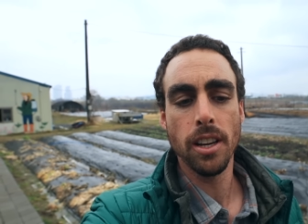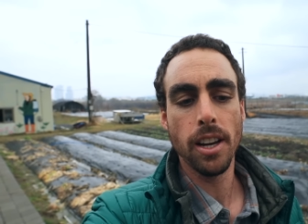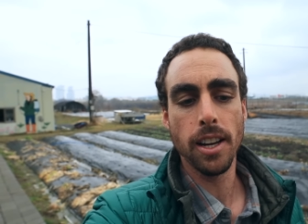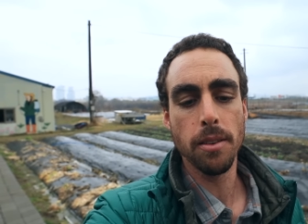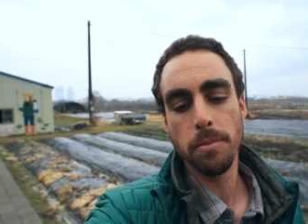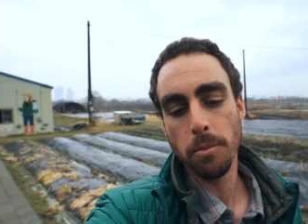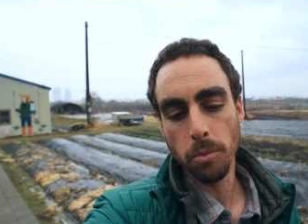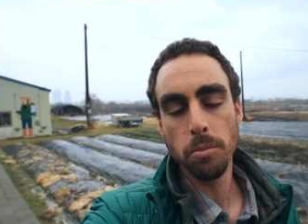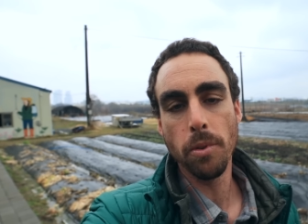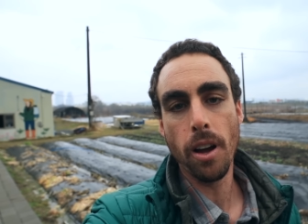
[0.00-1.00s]

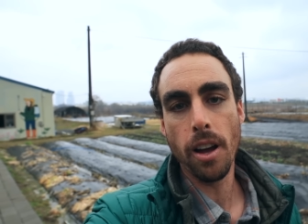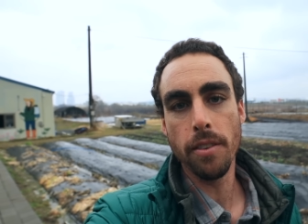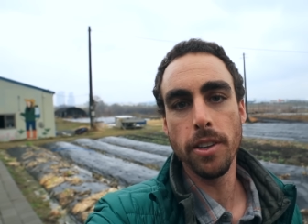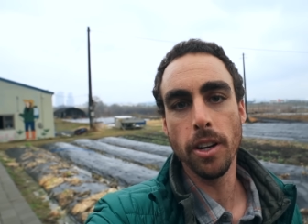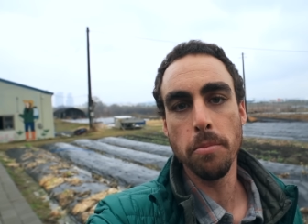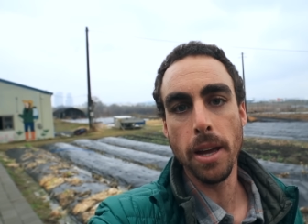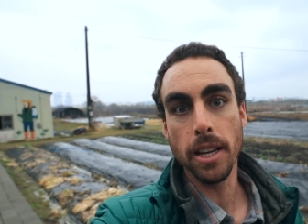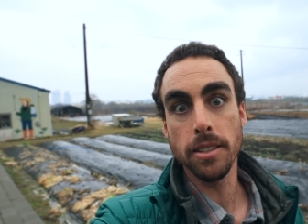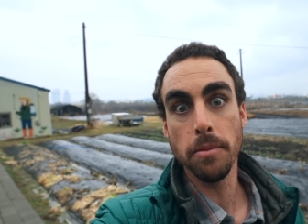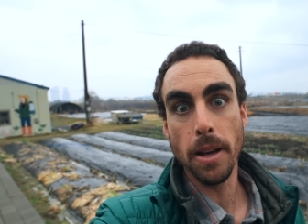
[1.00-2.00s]
um, you know,
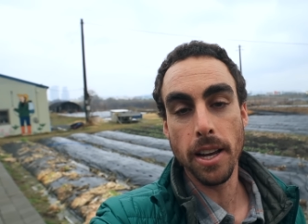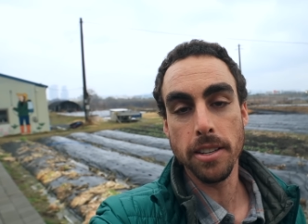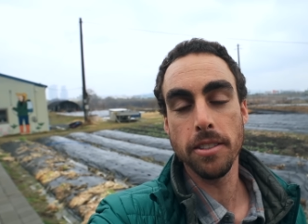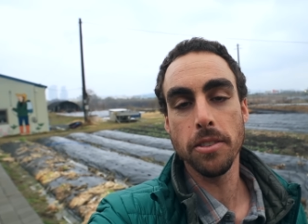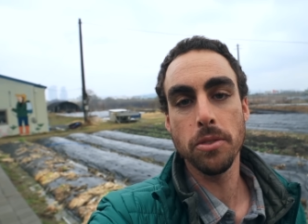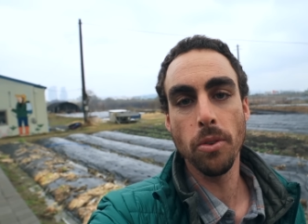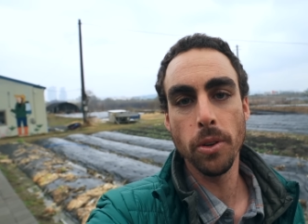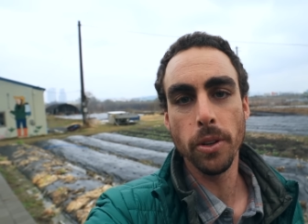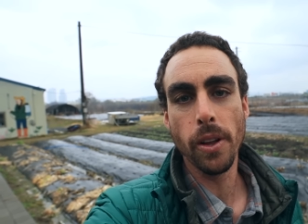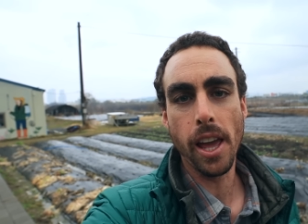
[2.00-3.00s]
makes the best soil.